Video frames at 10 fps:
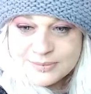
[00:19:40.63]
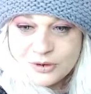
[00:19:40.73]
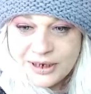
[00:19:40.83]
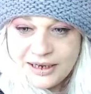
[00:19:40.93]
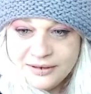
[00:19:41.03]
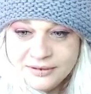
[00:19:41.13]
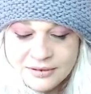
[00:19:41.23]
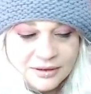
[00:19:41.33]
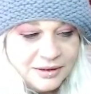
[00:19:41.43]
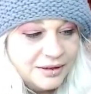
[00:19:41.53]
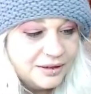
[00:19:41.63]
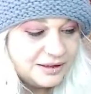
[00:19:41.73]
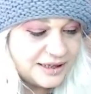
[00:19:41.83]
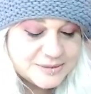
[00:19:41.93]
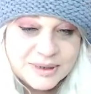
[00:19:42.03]
morning.
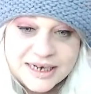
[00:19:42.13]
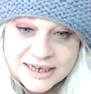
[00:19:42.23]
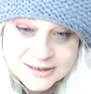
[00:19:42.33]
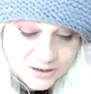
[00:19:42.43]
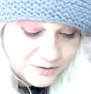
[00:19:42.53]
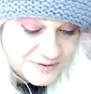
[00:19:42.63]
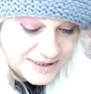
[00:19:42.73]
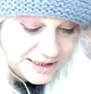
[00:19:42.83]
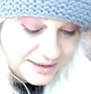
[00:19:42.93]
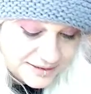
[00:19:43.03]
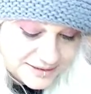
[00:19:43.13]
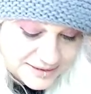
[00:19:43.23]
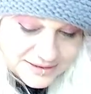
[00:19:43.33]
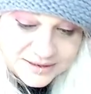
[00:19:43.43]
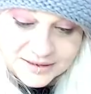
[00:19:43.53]
That's my next lot of
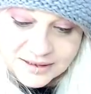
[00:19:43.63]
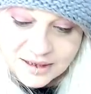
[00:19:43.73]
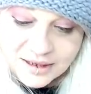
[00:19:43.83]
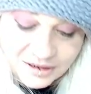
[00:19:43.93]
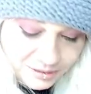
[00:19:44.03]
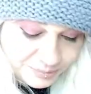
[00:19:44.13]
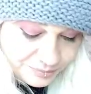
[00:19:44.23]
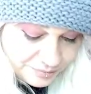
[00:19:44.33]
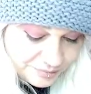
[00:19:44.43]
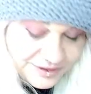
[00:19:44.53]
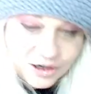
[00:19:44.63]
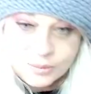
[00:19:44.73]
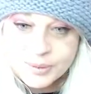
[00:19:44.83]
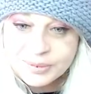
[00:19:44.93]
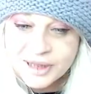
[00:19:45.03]
seeds that
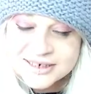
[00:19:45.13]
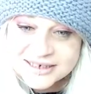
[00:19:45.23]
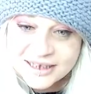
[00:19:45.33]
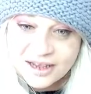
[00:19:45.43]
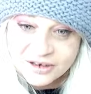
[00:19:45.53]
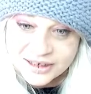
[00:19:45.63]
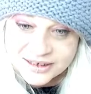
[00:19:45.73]
I'll be planting out